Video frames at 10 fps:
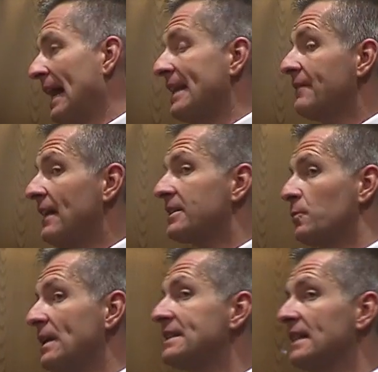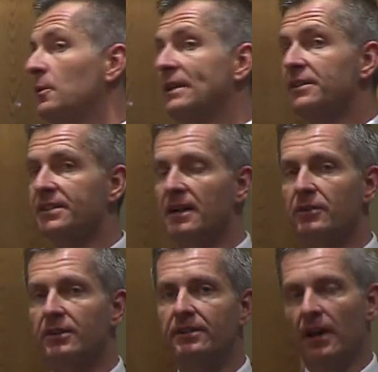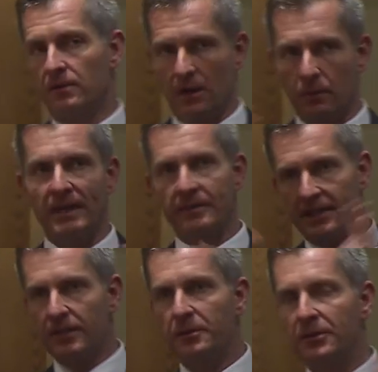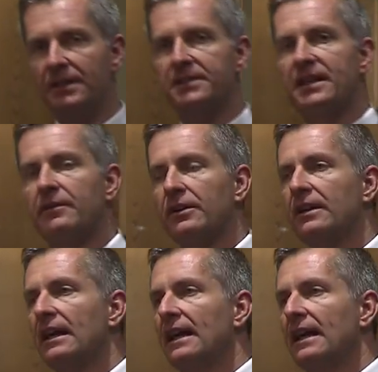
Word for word: And in fact, recently we discovered, not, not we, but the community discovered,